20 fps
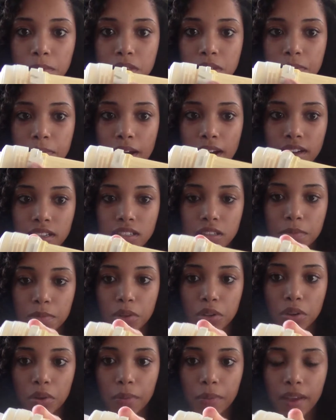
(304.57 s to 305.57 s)
to
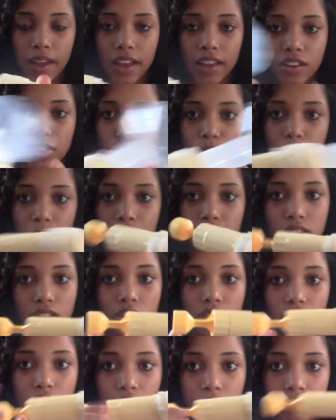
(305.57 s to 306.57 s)
maximum, and you
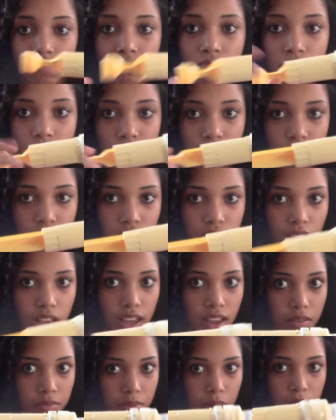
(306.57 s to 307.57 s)
basically
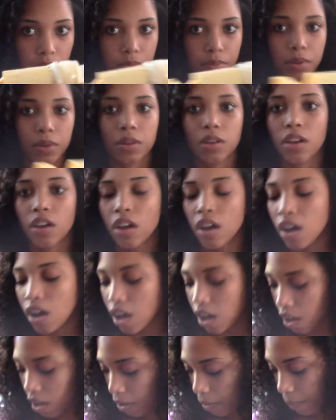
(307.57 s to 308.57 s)
hand pump.
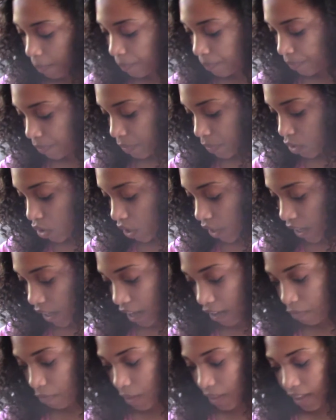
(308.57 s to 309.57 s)
So they
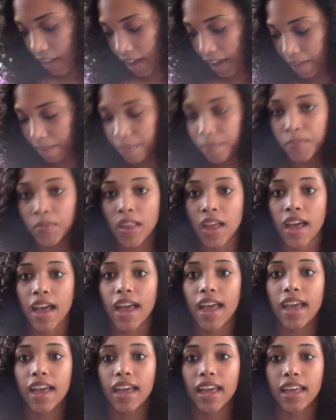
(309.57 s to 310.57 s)
gave me that,
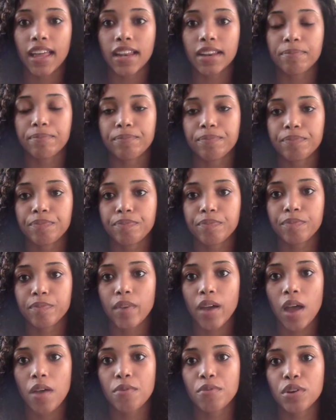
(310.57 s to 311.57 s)
and
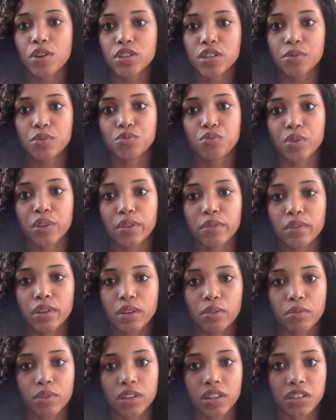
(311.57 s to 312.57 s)
at first I was
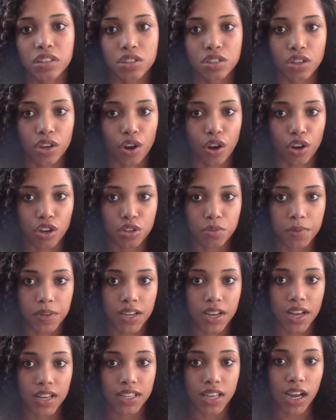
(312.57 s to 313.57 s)
really discouraged
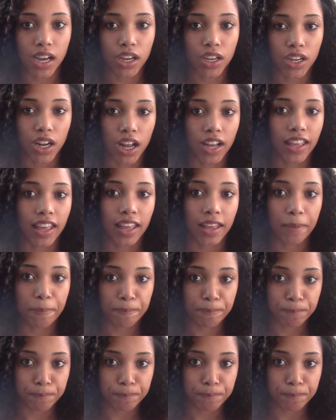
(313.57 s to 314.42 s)
because I could not get